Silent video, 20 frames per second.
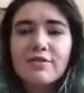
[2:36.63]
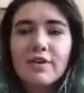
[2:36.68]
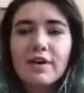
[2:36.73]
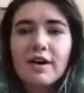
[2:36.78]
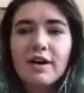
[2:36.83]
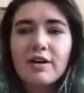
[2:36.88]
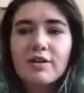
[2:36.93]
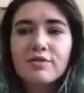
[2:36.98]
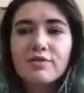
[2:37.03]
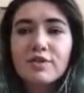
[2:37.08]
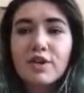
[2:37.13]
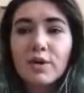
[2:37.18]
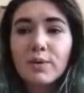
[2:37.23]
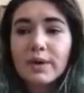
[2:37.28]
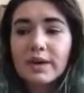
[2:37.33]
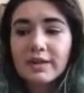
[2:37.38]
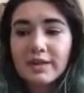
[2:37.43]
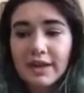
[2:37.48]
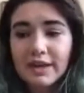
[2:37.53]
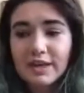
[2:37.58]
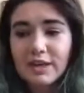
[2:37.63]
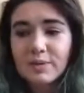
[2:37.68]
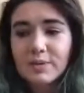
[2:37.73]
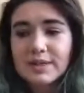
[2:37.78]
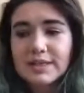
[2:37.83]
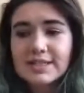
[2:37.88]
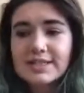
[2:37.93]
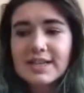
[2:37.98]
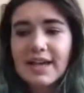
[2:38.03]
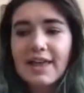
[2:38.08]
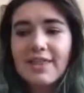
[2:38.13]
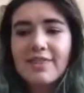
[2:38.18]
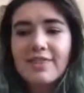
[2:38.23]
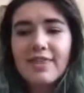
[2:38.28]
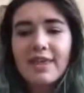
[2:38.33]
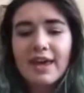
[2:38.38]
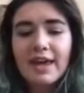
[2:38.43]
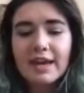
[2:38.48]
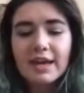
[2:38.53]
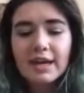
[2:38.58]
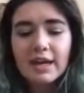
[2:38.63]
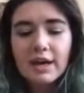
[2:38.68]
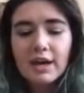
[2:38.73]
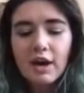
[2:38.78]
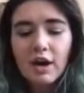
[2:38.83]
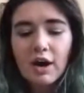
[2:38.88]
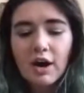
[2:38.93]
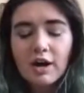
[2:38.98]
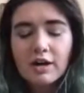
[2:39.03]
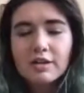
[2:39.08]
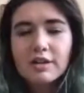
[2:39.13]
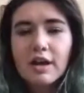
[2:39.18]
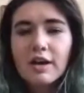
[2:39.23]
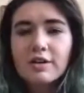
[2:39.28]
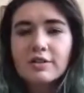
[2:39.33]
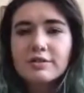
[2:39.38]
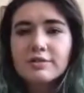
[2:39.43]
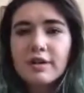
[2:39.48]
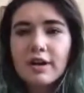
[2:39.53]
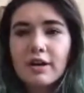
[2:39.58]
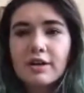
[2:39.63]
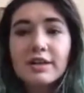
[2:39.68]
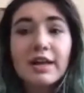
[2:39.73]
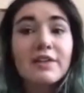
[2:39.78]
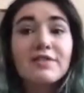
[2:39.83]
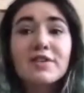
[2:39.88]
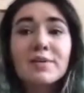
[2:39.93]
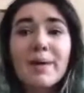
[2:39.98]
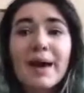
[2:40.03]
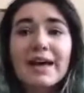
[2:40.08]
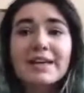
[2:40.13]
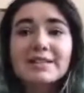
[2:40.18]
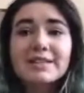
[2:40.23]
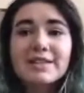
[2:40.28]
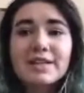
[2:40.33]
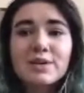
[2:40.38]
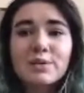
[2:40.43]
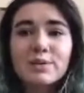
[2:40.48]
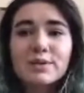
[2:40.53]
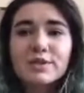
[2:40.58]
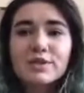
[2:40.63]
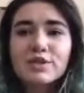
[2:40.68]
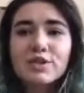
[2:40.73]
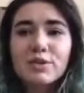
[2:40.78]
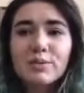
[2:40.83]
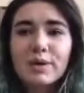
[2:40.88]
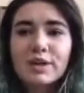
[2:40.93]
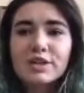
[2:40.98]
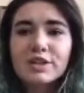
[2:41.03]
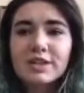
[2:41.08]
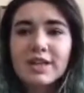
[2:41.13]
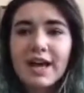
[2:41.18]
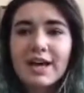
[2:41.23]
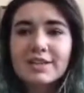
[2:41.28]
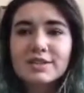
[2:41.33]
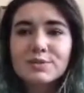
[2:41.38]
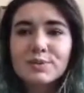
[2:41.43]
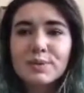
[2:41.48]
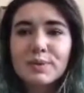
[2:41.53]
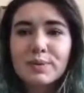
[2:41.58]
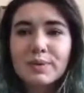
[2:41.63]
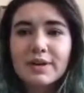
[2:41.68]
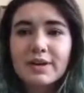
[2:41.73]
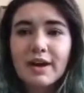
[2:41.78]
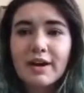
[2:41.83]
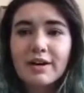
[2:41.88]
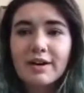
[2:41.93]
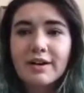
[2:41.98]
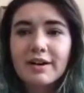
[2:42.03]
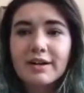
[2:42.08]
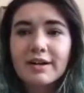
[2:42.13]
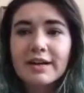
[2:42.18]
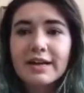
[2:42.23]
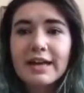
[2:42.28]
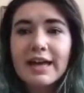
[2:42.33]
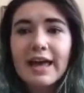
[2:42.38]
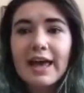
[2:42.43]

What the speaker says: of knowing, like you had said, that our life capacity was so much less when we were younger,